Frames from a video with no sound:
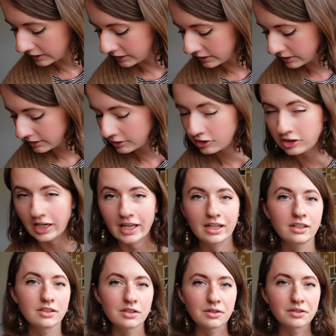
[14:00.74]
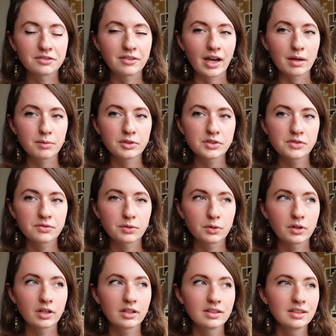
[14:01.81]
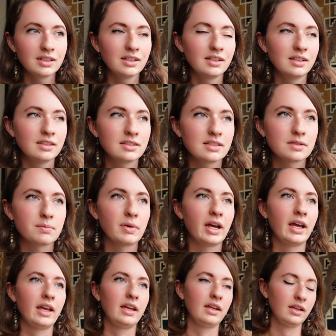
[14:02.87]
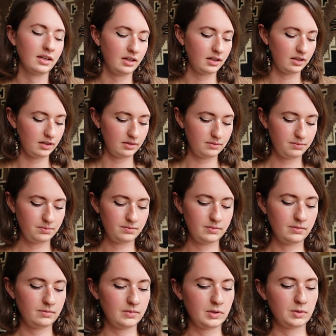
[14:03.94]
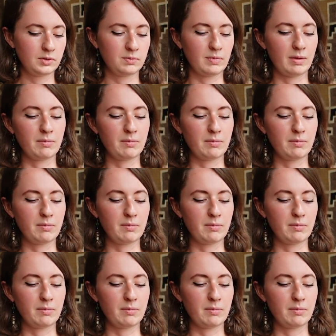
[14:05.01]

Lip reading: this Shenandoah Fibers for. This is my